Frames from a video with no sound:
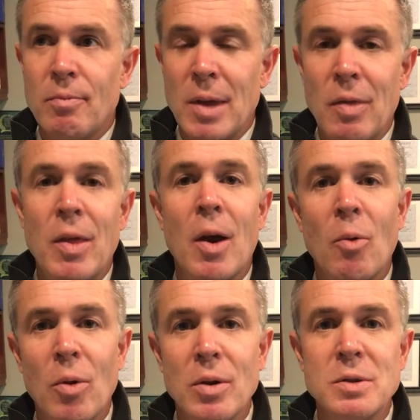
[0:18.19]
in their
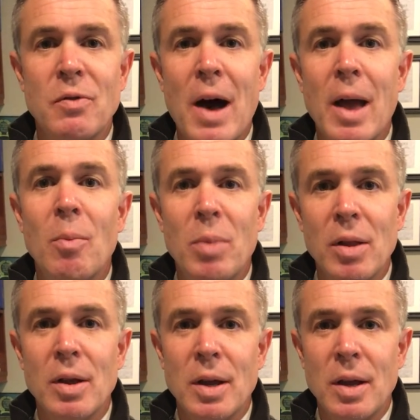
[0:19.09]
words,
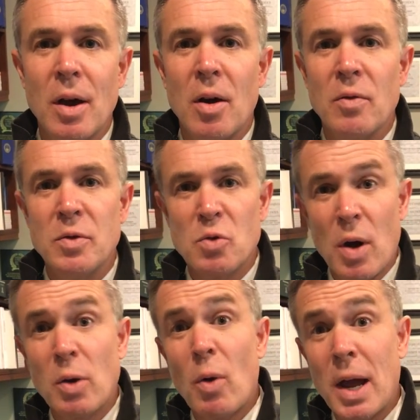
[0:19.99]
viability of
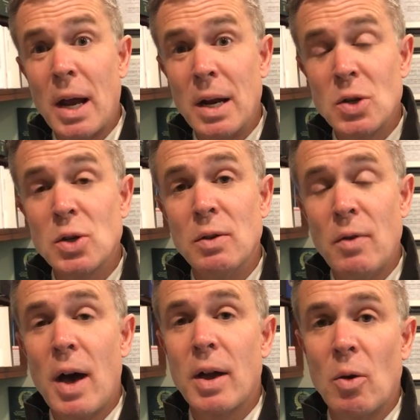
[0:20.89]
drug recognition
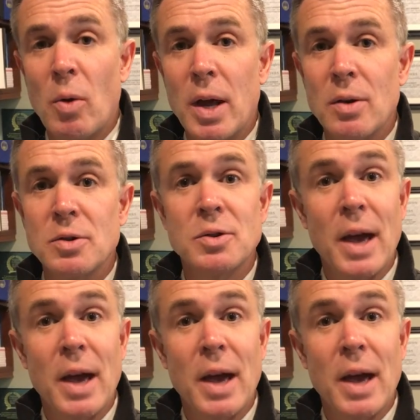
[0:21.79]
evaluators